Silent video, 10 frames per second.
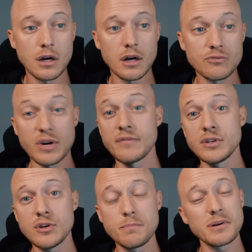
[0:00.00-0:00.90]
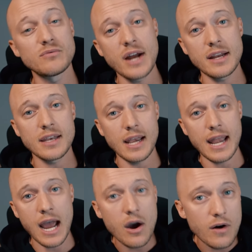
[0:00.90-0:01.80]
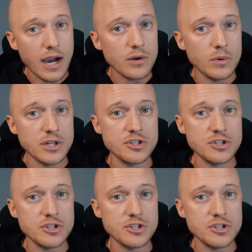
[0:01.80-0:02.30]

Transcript: revenue, but right now I don't want to